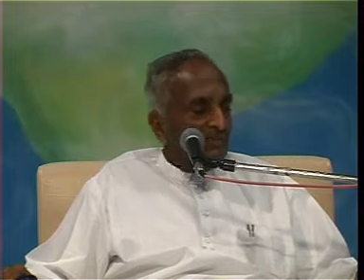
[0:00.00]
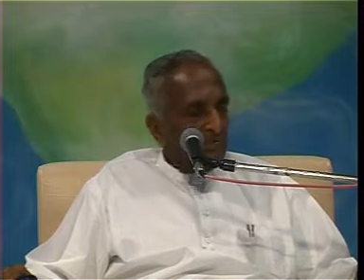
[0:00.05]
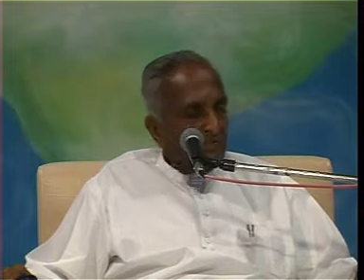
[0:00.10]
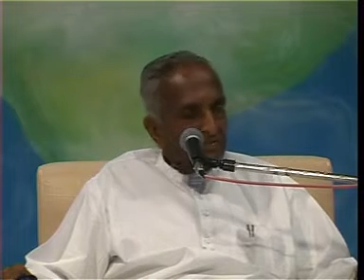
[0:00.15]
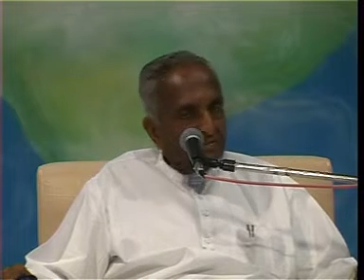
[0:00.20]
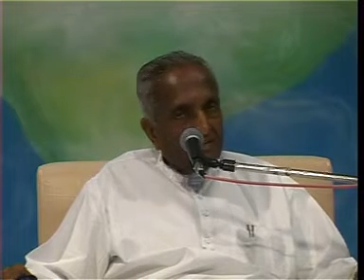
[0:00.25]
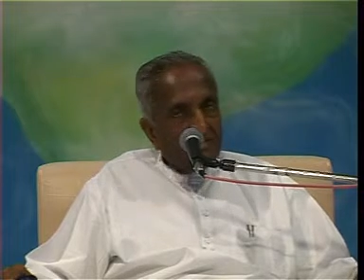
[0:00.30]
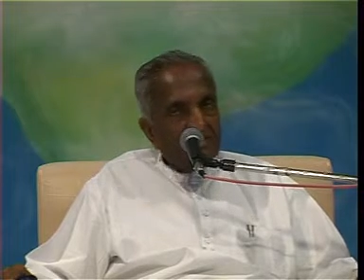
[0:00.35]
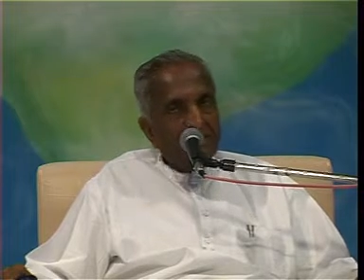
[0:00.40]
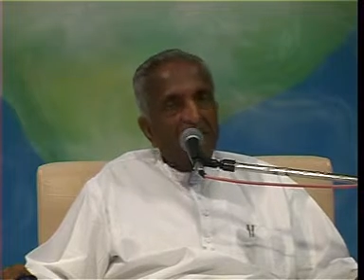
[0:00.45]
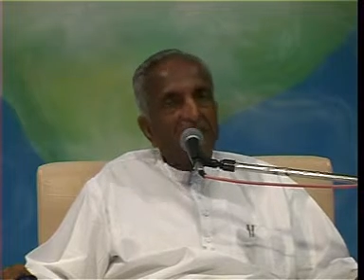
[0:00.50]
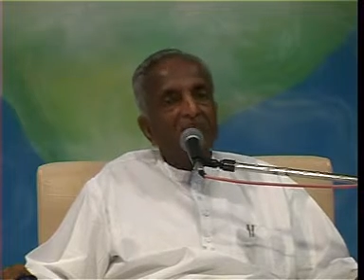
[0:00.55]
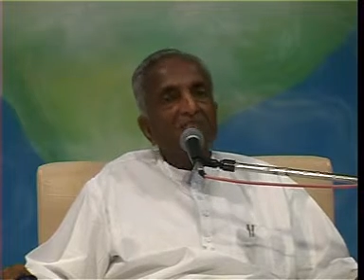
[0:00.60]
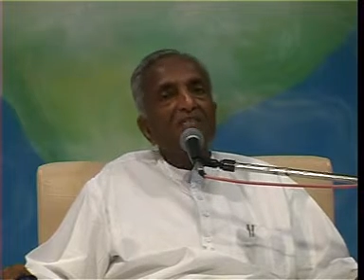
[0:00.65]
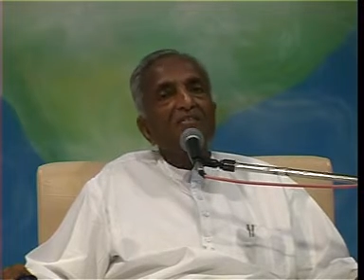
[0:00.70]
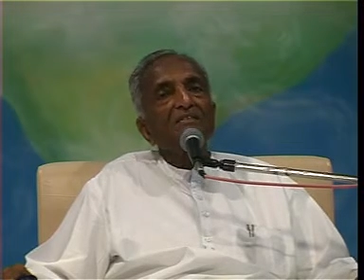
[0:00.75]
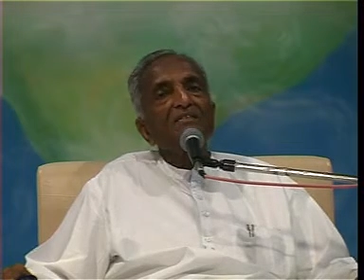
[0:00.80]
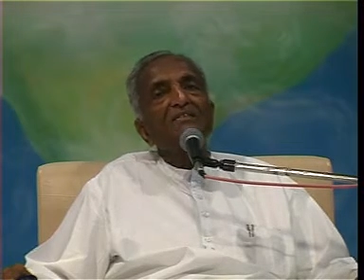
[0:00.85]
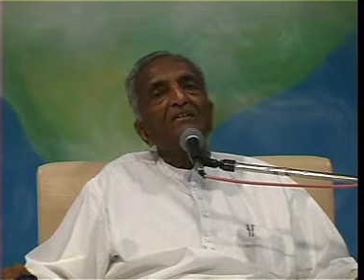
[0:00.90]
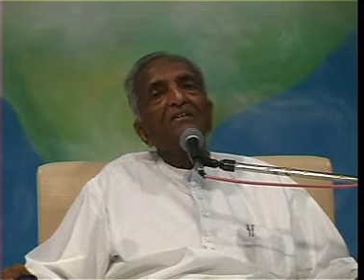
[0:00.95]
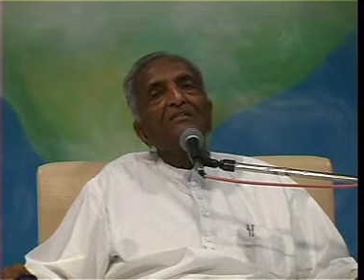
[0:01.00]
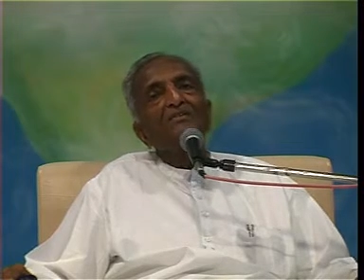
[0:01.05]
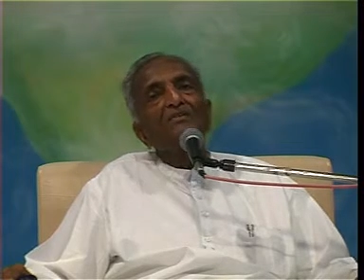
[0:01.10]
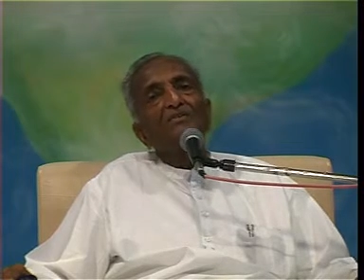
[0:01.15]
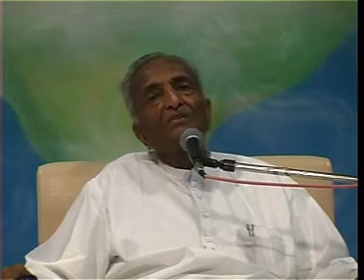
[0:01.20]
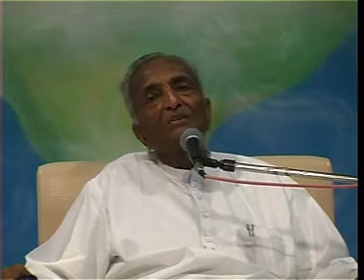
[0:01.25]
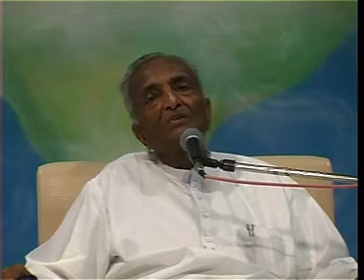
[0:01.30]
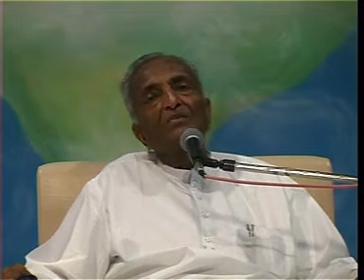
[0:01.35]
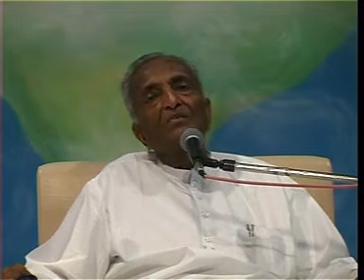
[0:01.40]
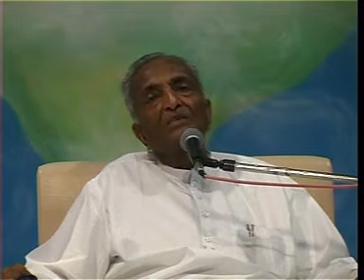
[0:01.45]
was essential
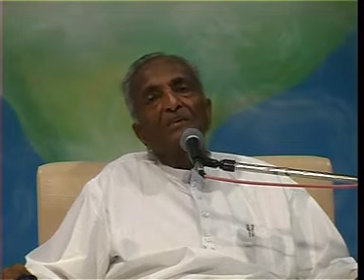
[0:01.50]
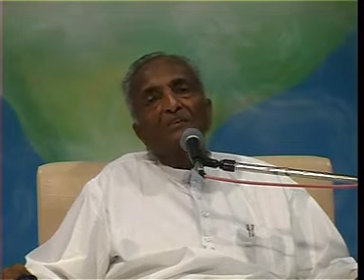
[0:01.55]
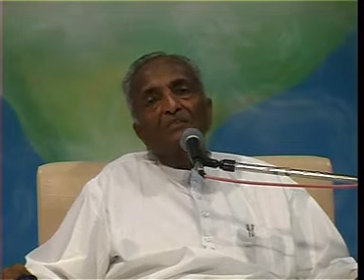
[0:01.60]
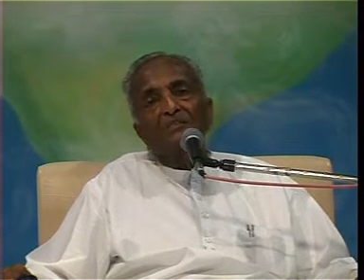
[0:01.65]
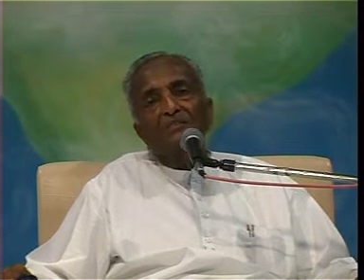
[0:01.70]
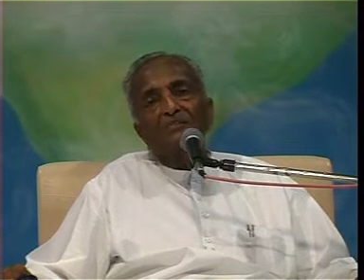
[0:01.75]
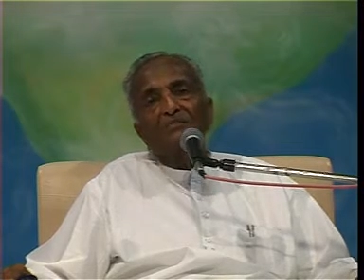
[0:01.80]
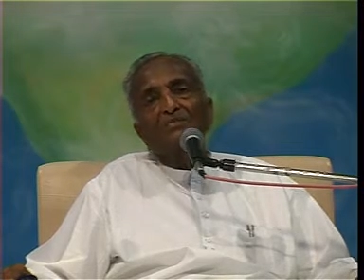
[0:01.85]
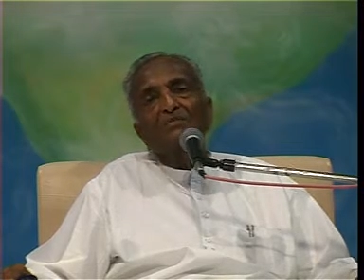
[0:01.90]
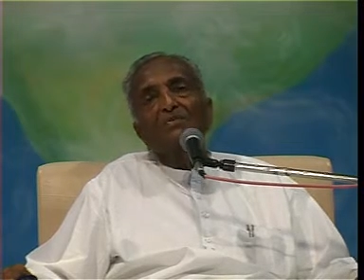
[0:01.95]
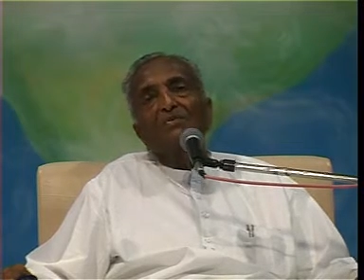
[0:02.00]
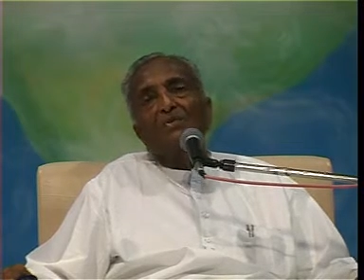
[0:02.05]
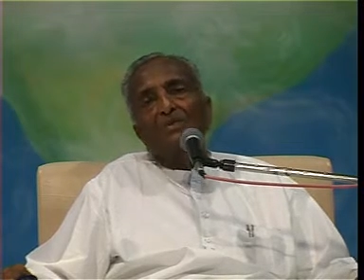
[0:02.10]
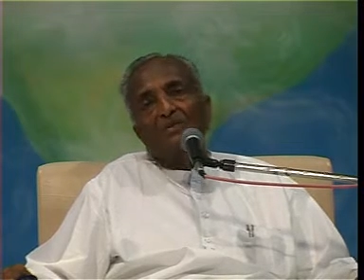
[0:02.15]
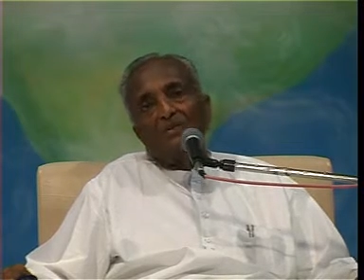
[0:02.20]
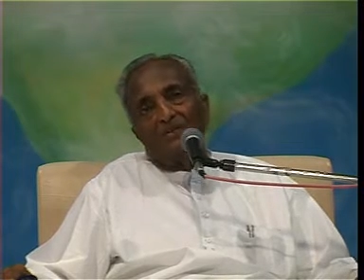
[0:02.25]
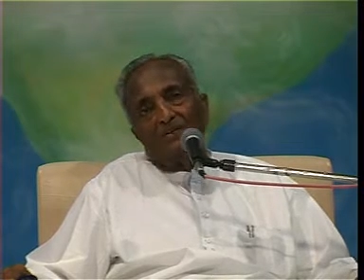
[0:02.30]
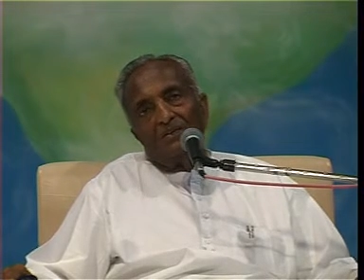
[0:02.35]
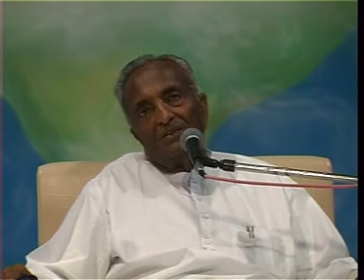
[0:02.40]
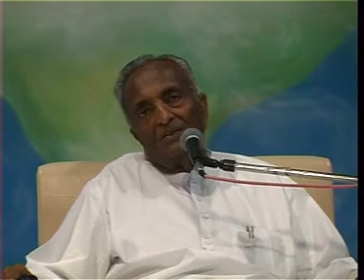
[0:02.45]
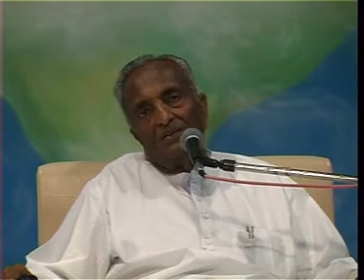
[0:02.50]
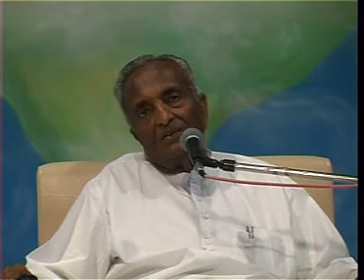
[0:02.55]
to give message to all